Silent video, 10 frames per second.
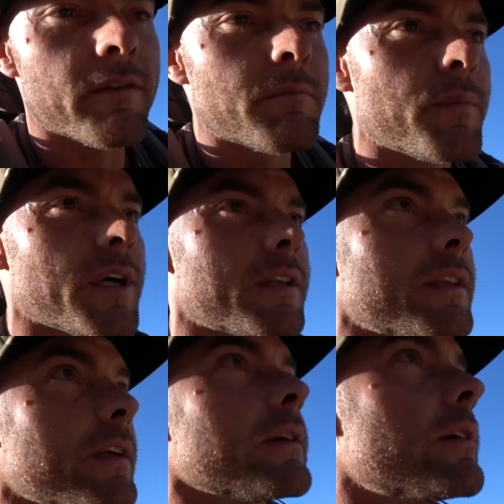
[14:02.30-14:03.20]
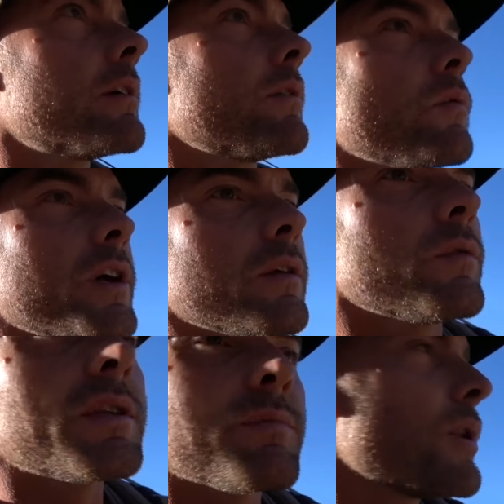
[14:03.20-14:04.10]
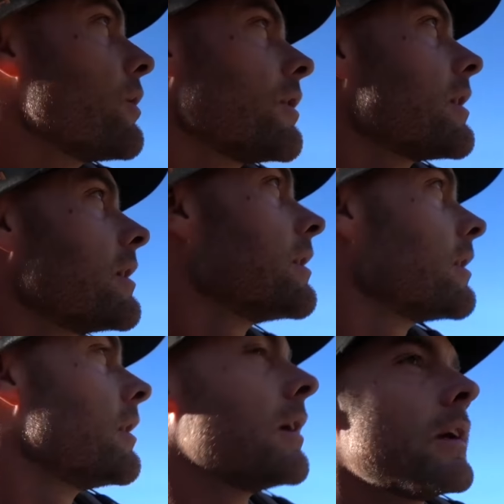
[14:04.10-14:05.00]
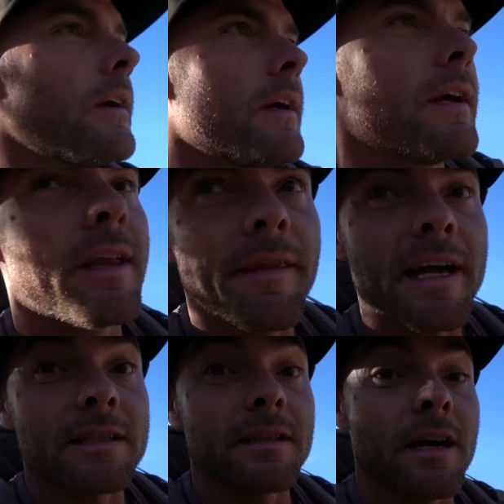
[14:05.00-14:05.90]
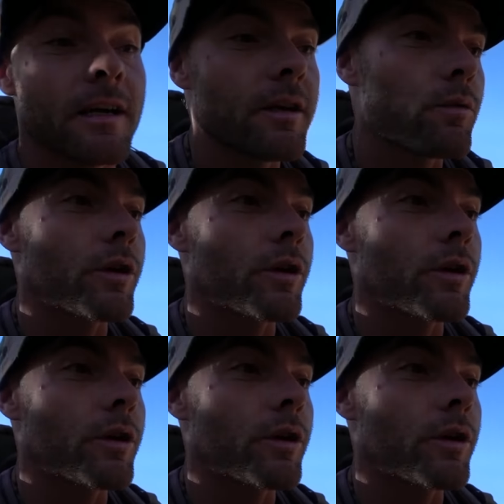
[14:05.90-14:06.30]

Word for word: them, but uh, the way the wind's blowing, that's not going to